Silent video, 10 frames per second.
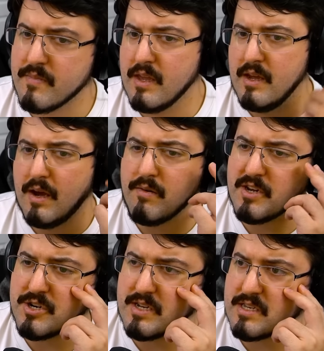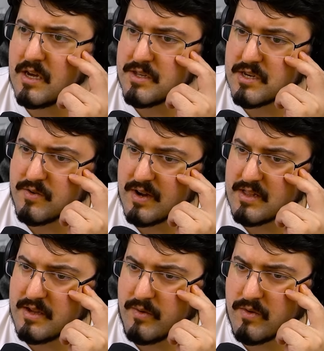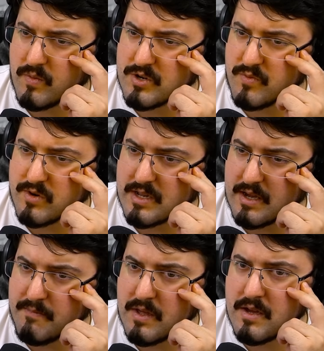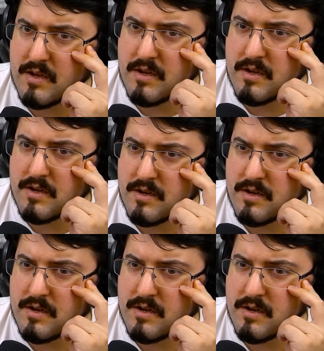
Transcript: I want to make sure I saw this correctly. I want to watch it one more time.